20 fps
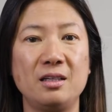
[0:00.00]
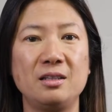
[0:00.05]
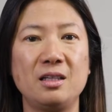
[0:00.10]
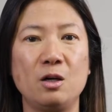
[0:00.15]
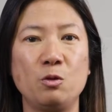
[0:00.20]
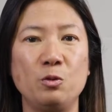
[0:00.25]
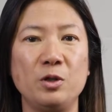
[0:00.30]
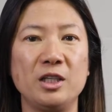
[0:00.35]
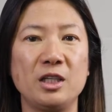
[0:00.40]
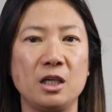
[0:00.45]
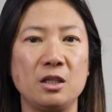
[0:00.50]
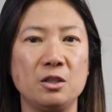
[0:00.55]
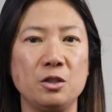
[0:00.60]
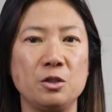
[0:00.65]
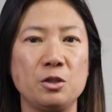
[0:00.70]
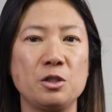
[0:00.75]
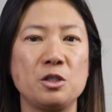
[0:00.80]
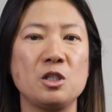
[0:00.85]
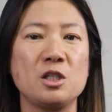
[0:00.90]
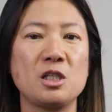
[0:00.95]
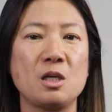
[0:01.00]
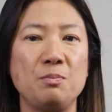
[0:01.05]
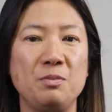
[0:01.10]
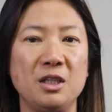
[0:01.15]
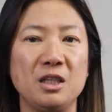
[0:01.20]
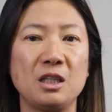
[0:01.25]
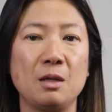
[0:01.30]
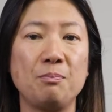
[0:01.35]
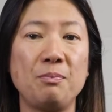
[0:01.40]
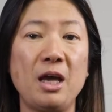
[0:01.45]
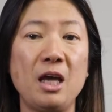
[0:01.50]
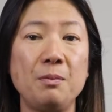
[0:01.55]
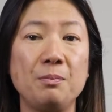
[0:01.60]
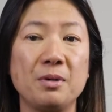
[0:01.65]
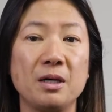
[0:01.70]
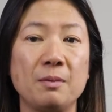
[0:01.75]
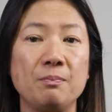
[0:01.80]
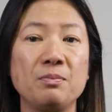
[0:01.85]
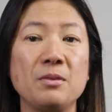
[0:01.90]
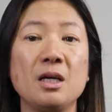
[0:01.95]
that we can use to submit the
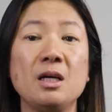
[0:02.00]
paper